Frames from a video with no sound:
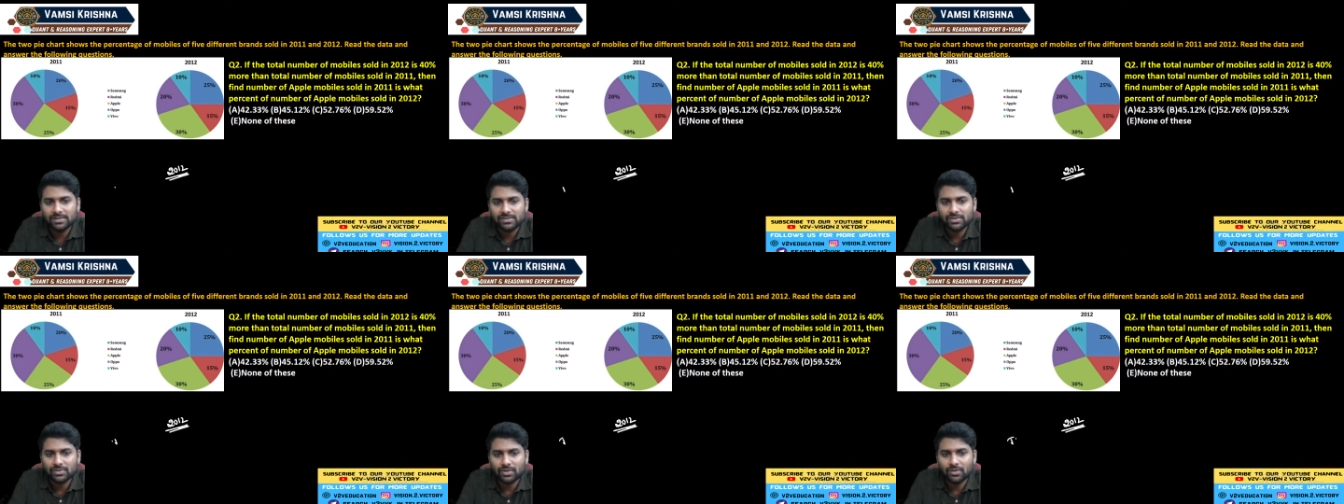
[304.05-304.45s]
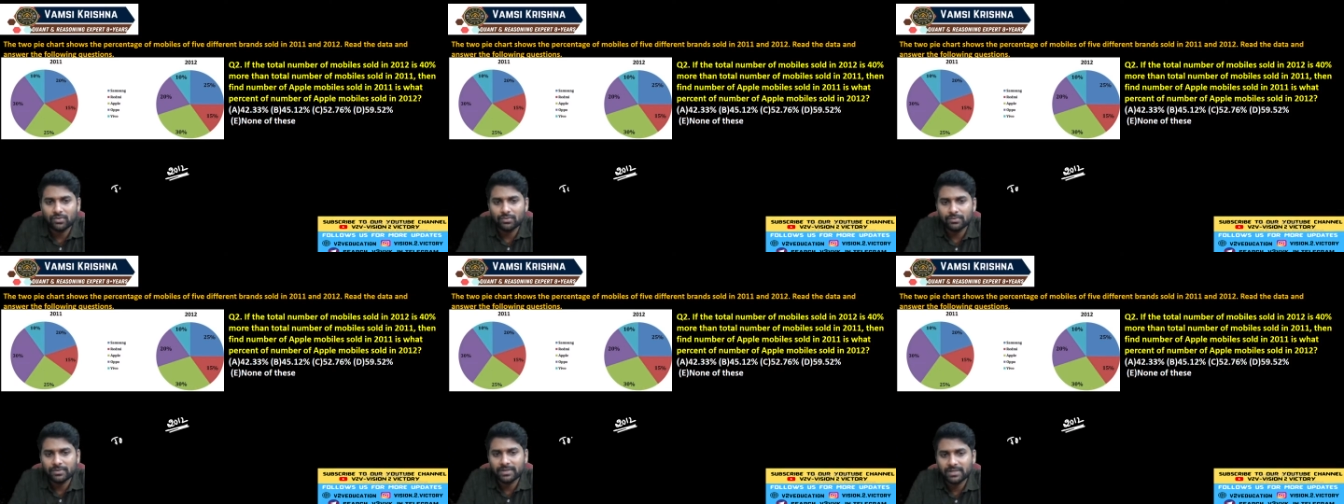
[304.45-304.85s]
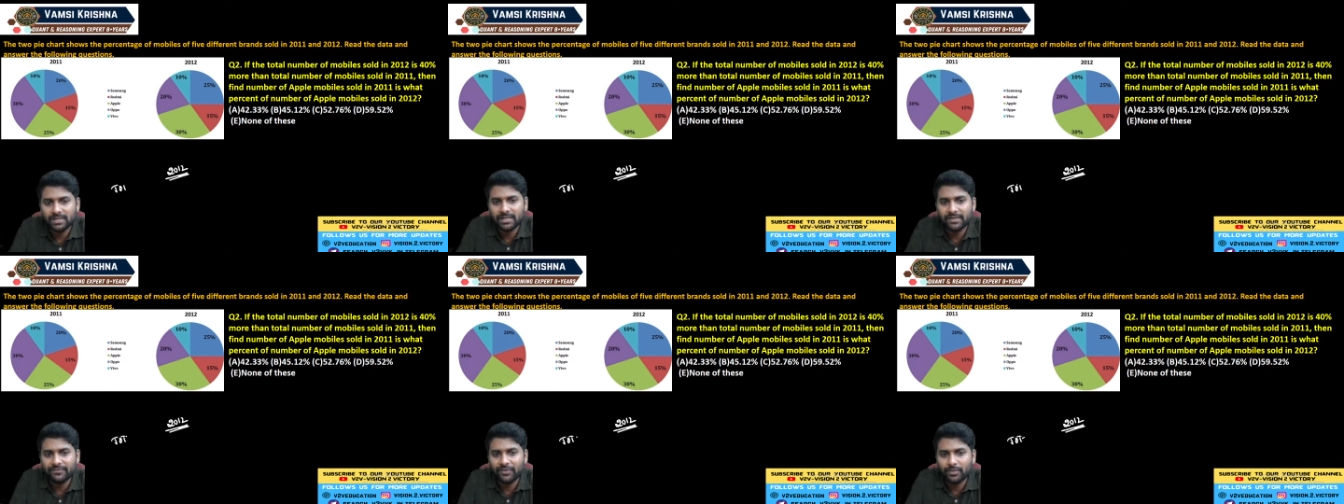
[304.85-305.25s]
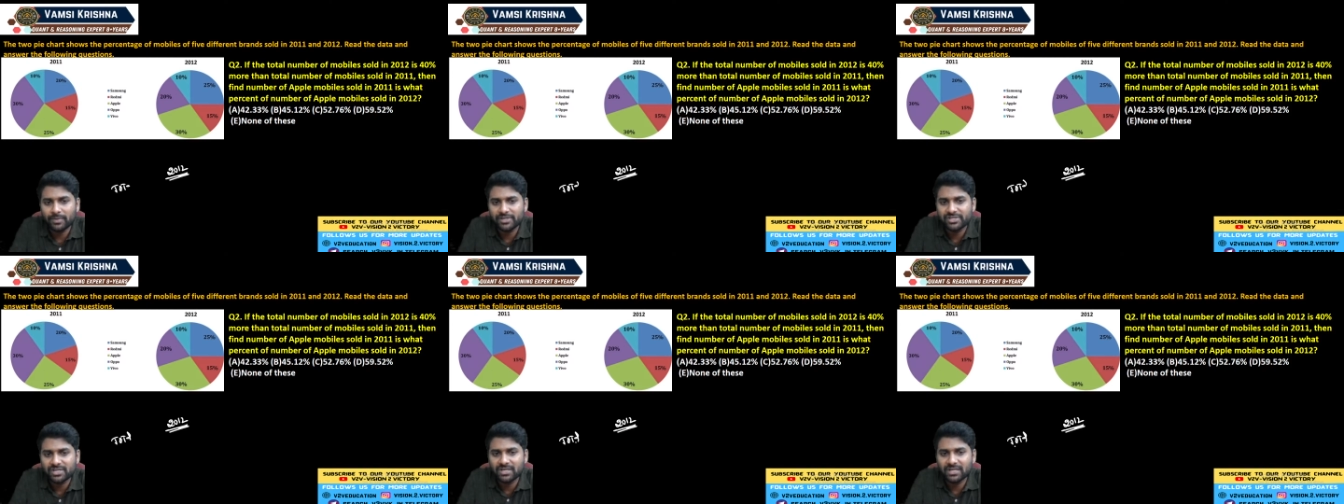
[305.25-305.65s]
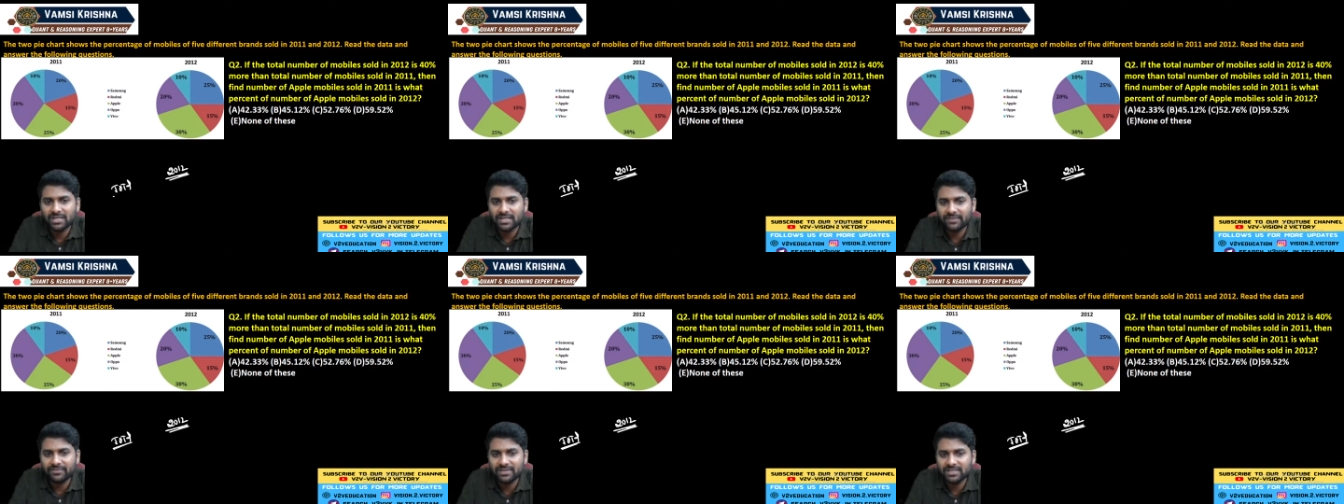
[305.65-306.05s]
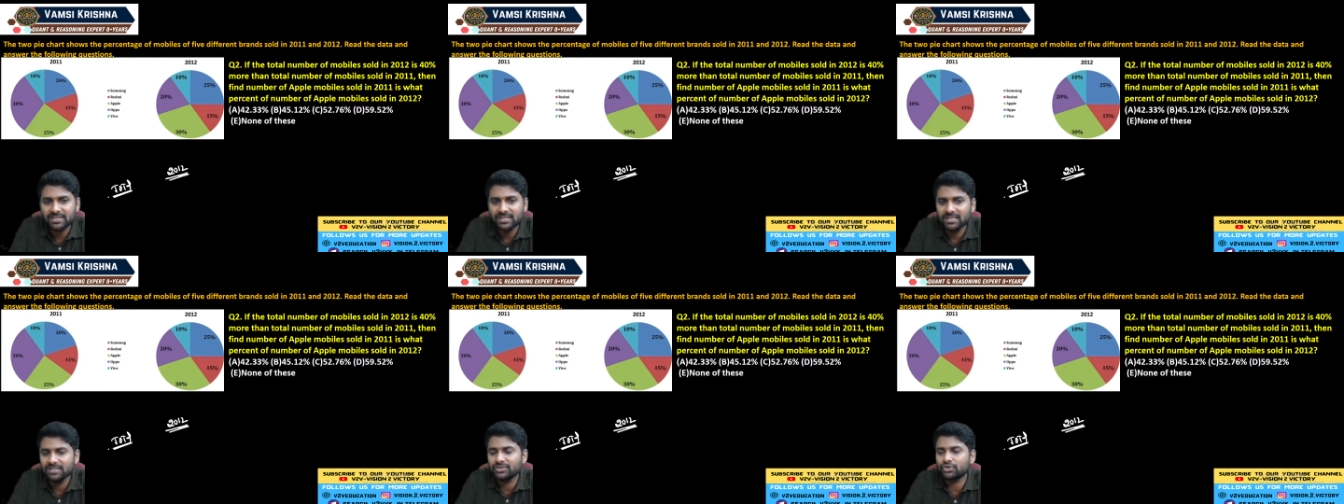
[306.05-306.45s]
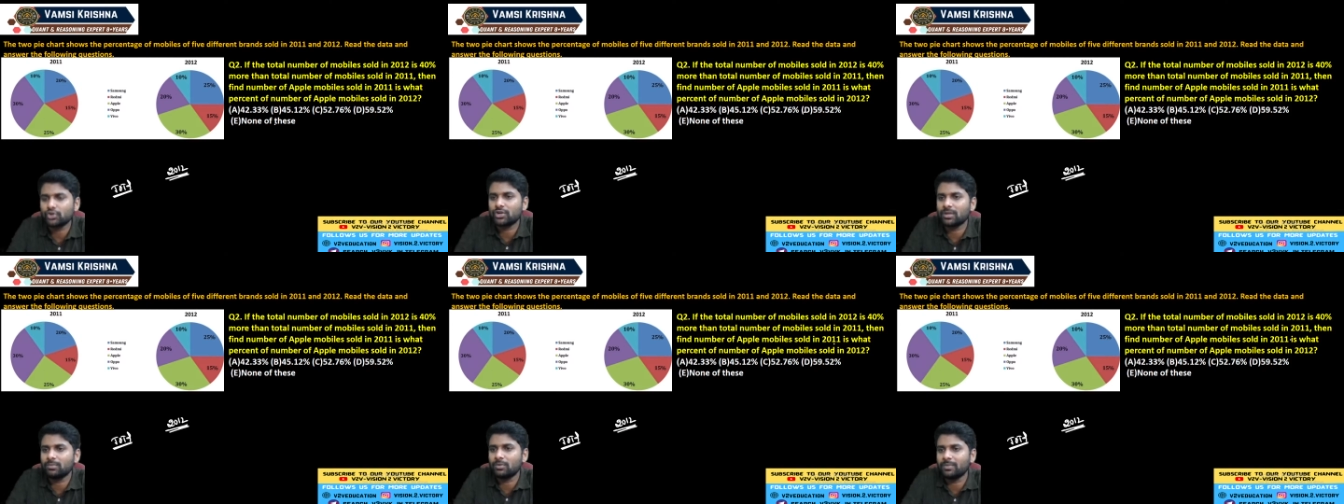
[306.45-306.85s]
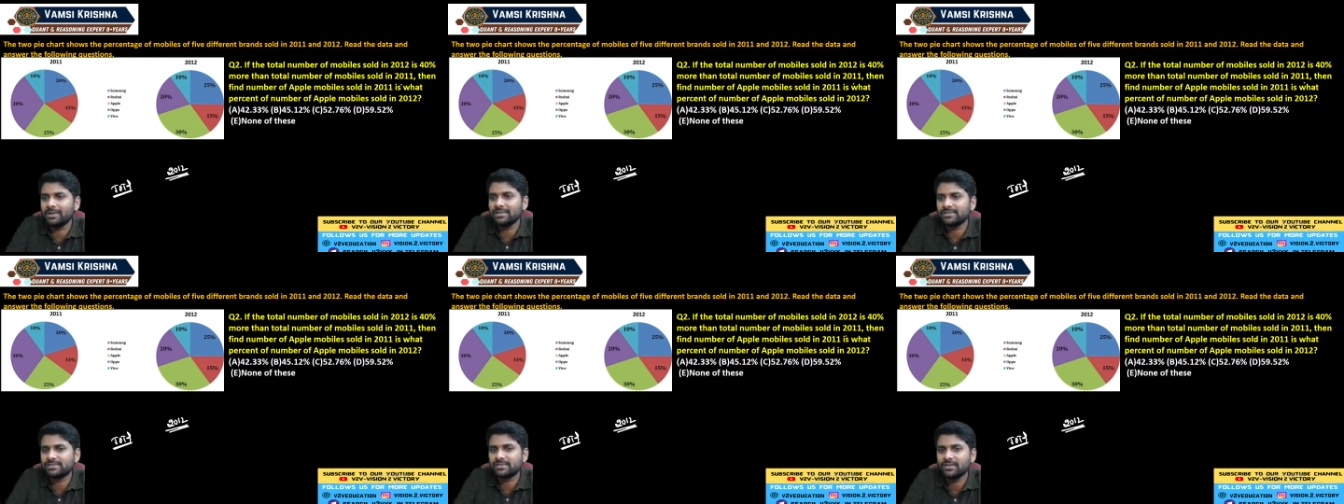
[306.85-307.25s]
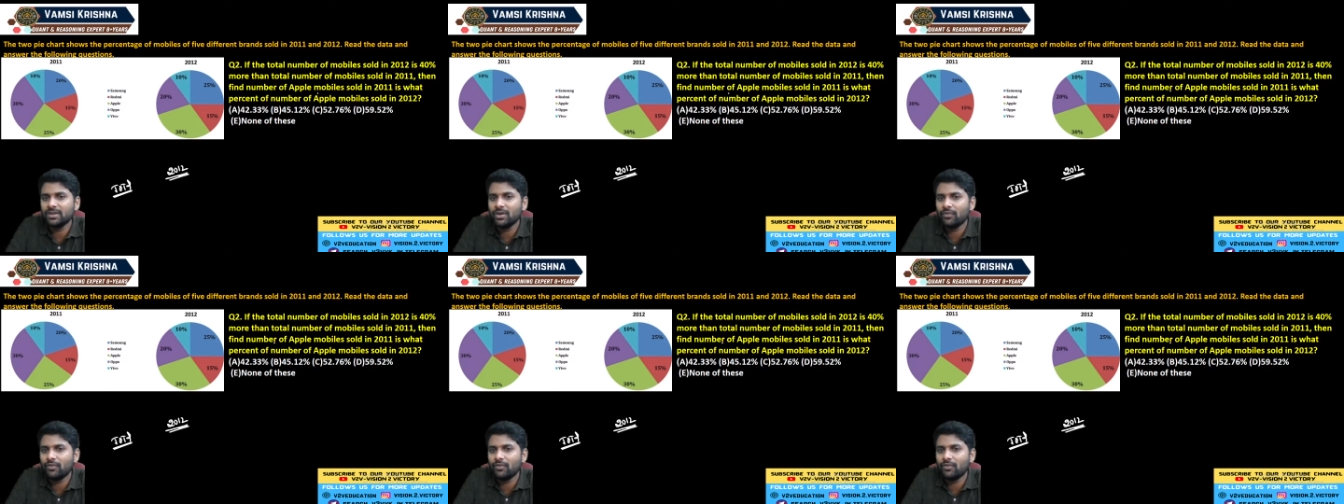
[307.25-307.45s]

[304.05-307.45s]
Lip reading: So now here information dealing with the total mobiles.